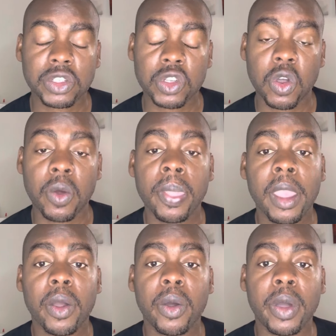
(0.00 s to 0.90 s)
So
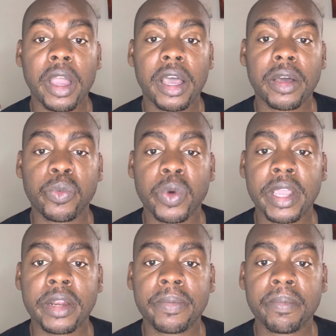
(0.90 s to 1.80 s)
uh,
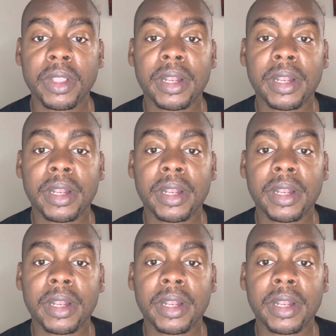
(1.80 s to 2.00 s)
when,